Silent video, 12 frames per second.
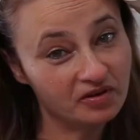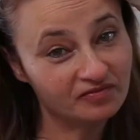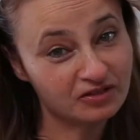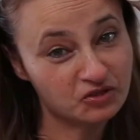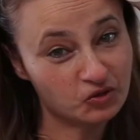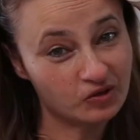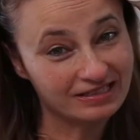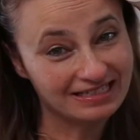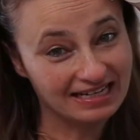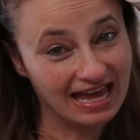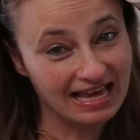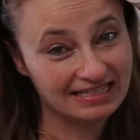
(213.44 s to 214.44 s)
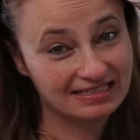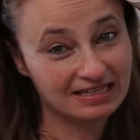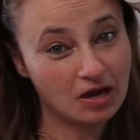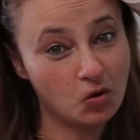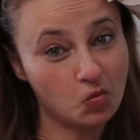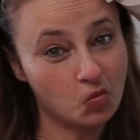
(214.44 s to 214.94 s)
you've enjoyed today's
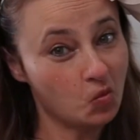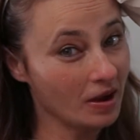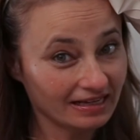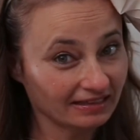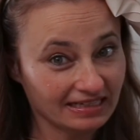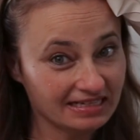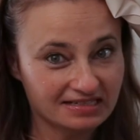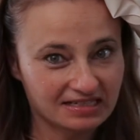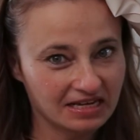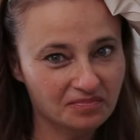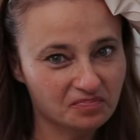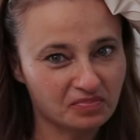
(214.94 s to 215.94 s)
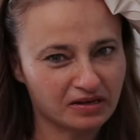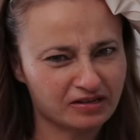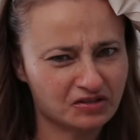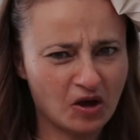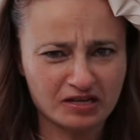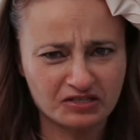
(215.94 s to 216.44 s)
weekly tip,
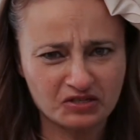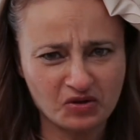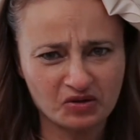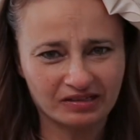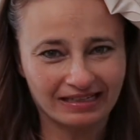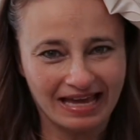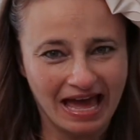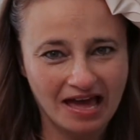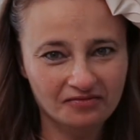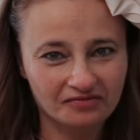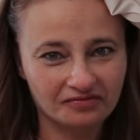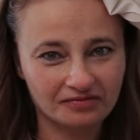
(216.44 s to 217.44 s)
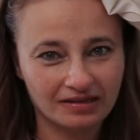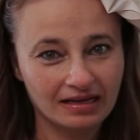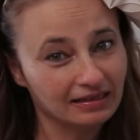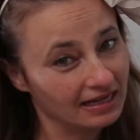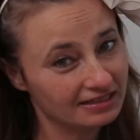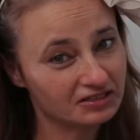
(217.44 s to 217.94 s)
because I certainly have.
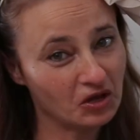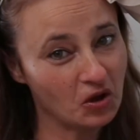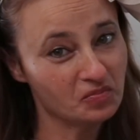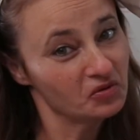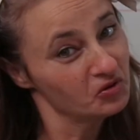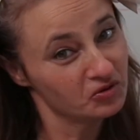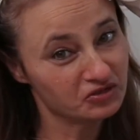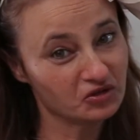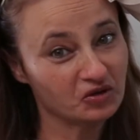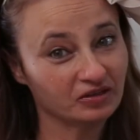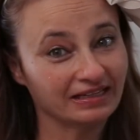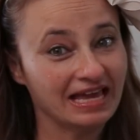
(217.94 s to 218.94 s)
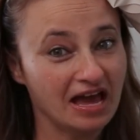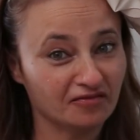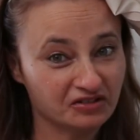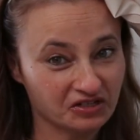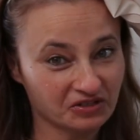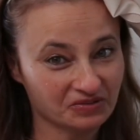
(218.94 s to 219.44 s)
Let's hope you certainly have
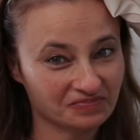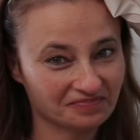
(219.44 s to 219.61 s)
too.